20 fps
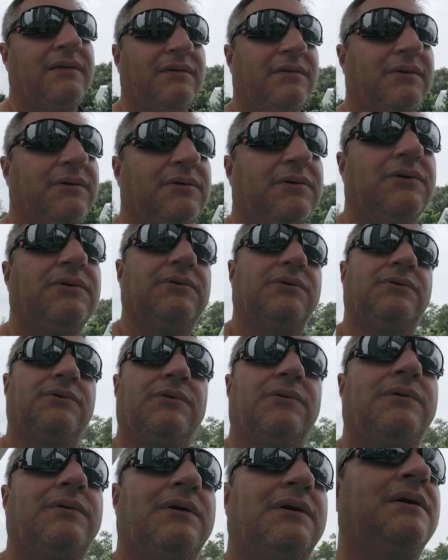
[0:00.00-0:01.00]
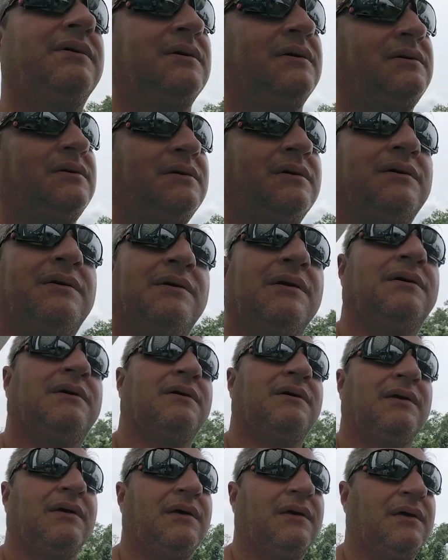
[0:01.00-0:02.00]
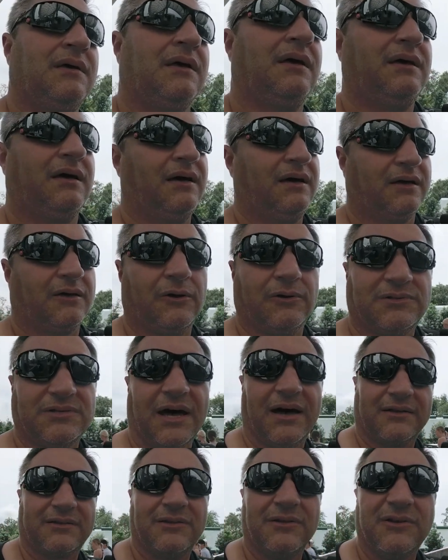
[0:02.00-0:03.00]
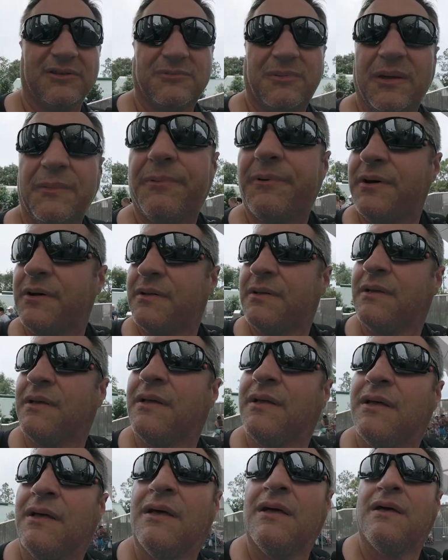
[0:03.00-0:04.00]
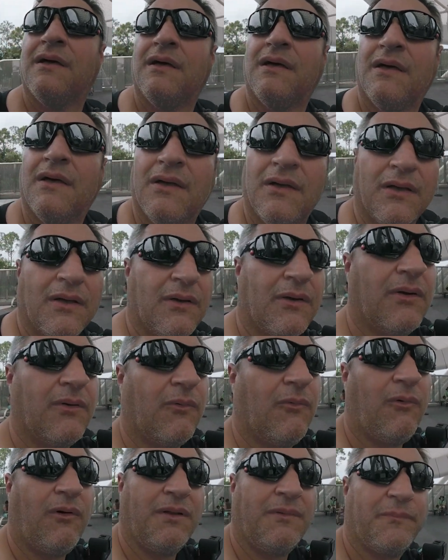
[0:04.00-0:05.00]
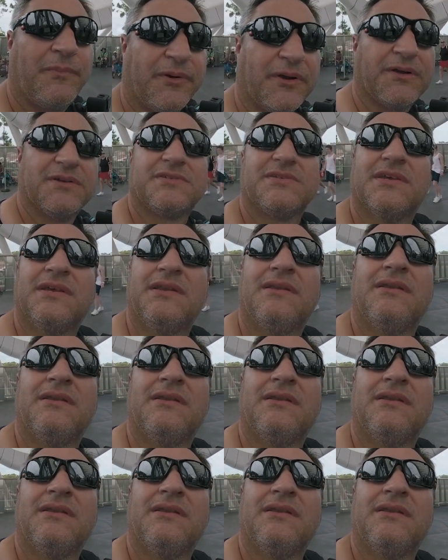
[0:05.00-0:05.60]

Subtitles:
you go talk to those people. One person